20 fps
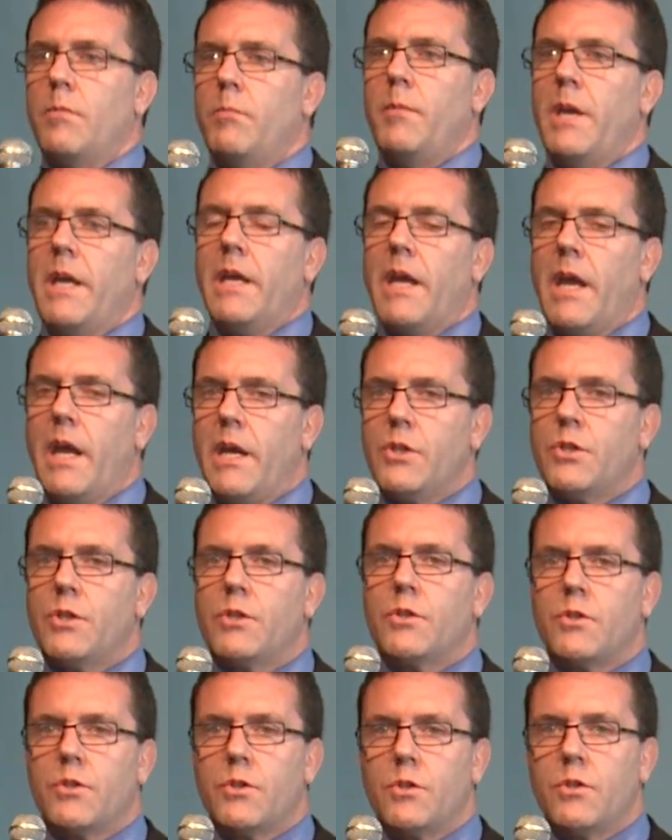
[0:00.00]

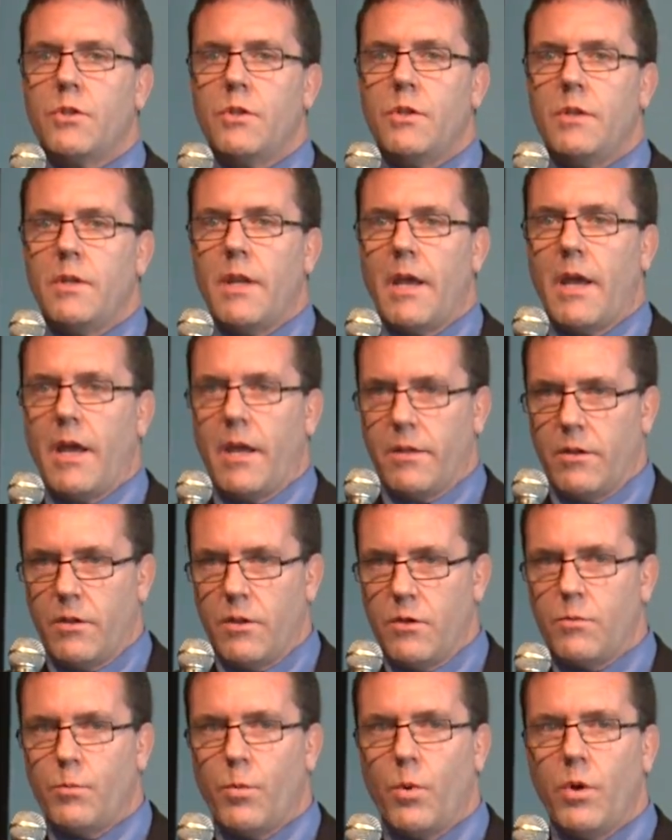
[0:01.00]
medications, at
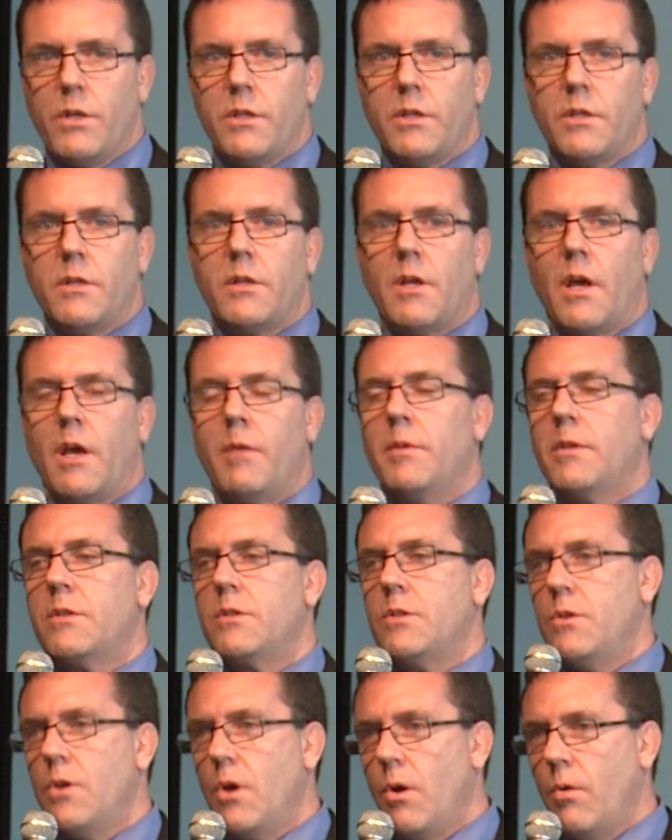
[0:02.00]
this point in time, there's
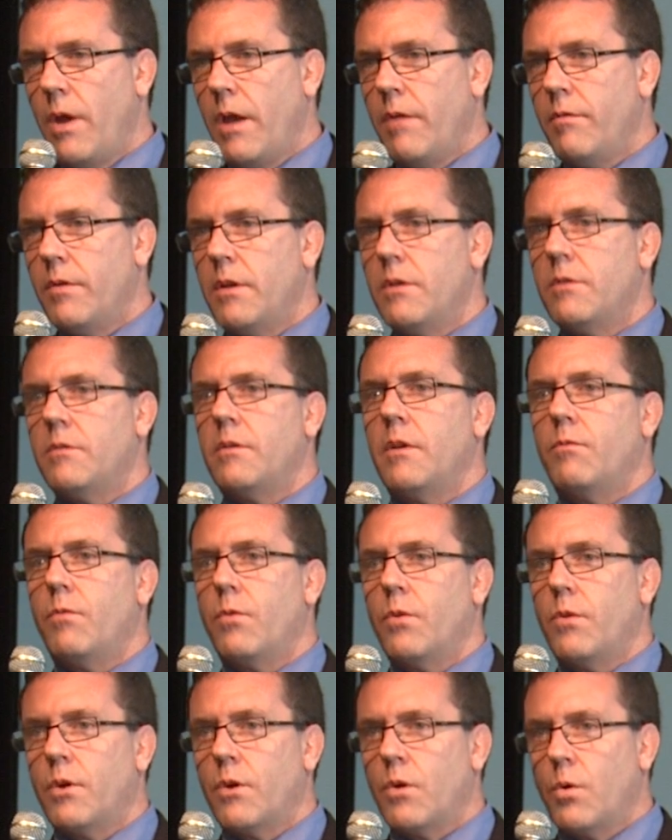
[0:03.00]
no evidence that
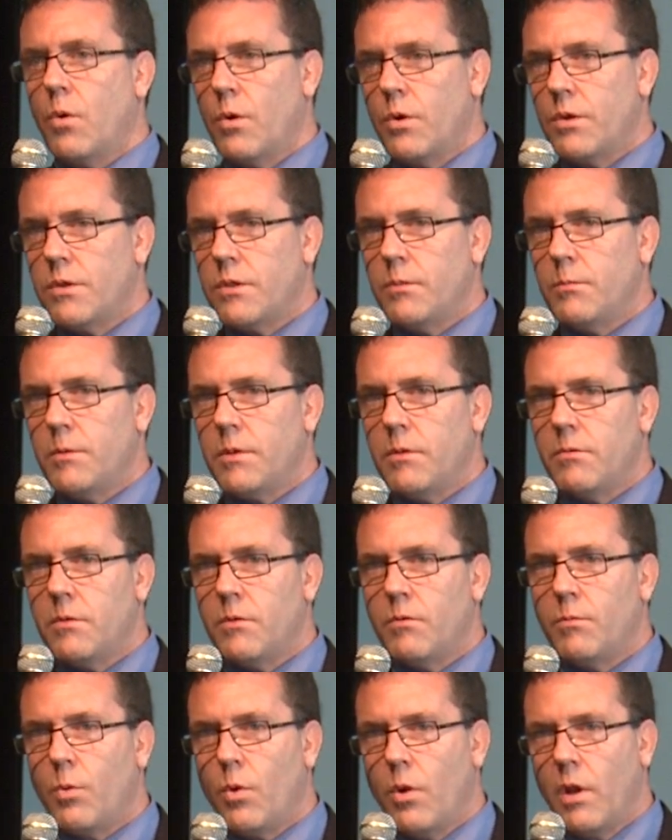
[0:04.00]
for the core symptoms
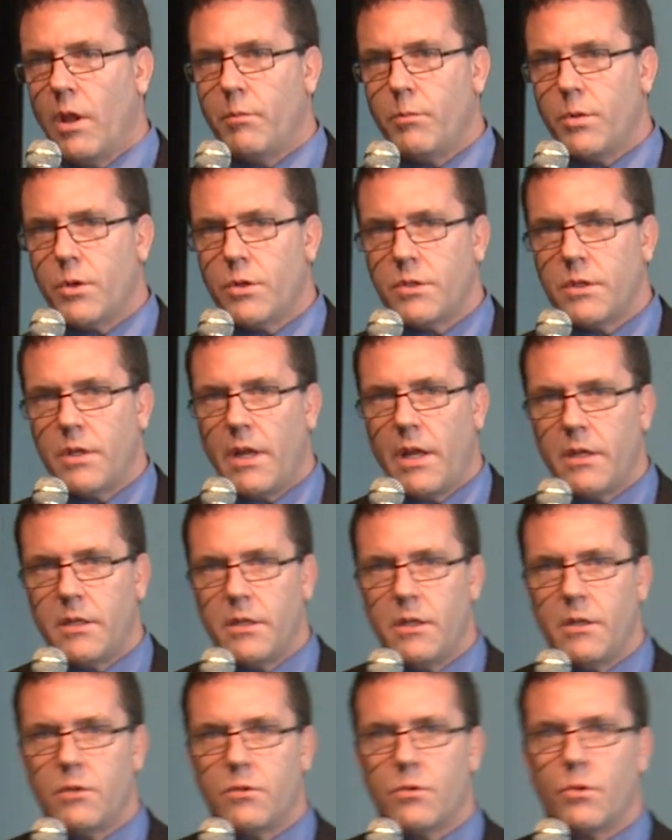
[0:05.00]
of borderline
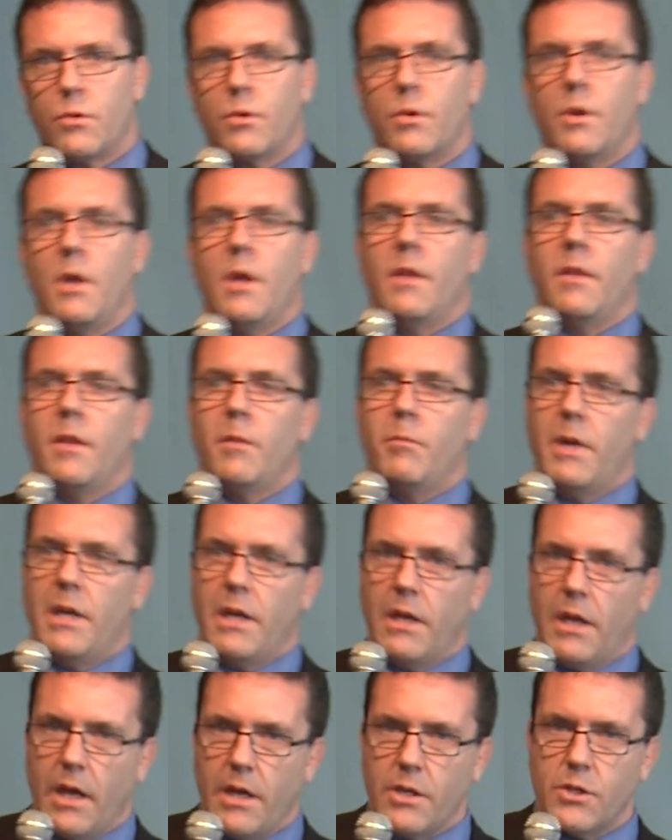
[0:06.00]
personality disorder that
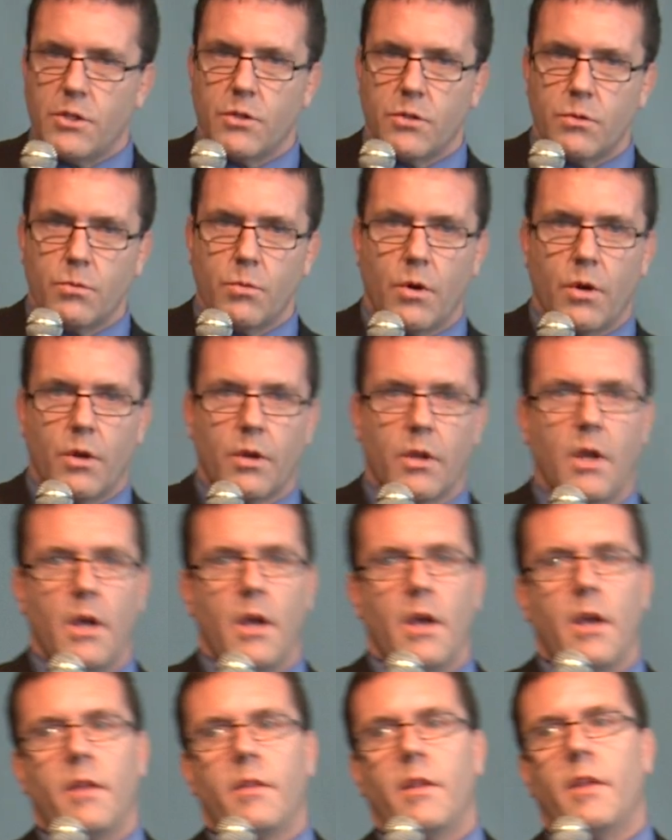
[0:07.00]
medications work,
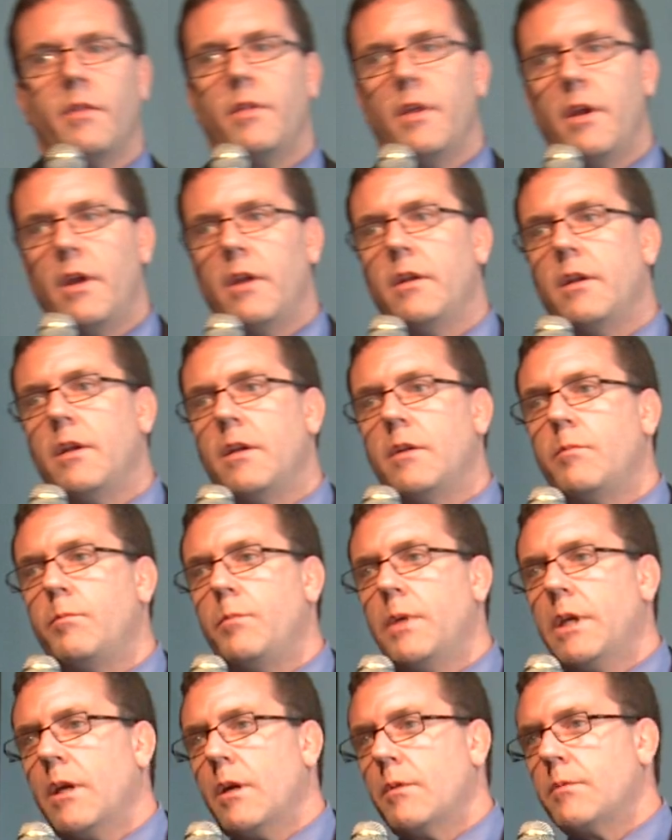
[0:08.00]
that then it
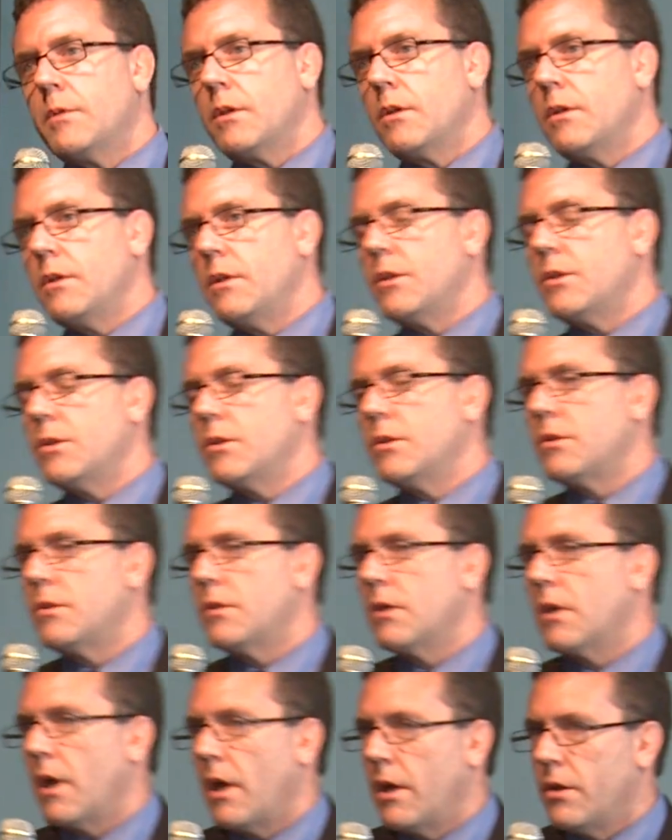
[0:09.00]
becomes a condition
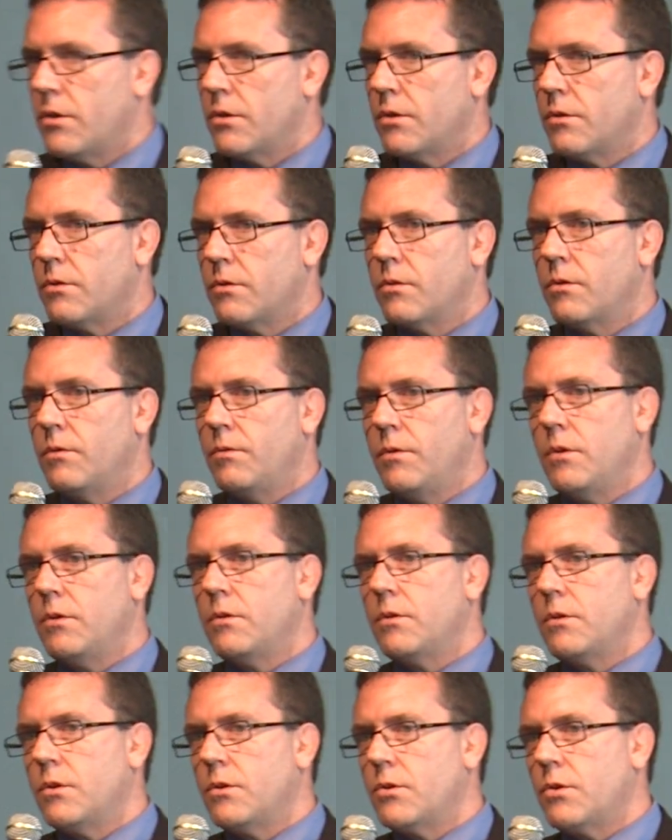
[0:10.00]
psychiatrists
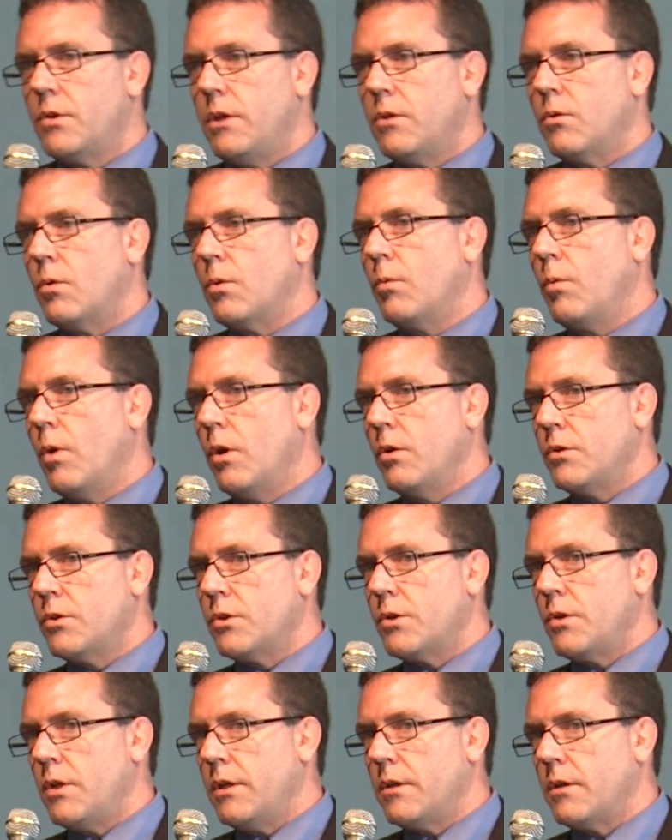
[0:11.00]
refuse to treat or won't
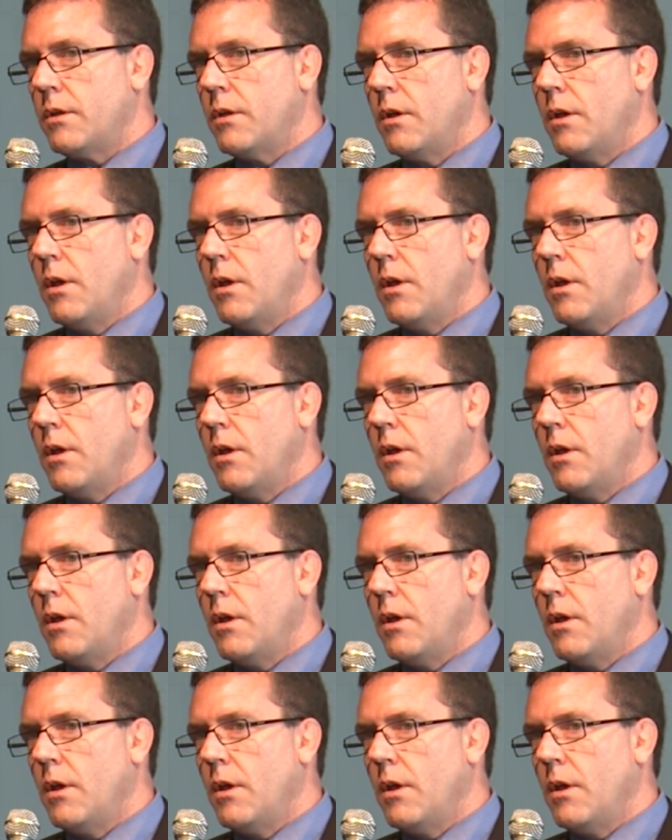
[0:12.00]
treat.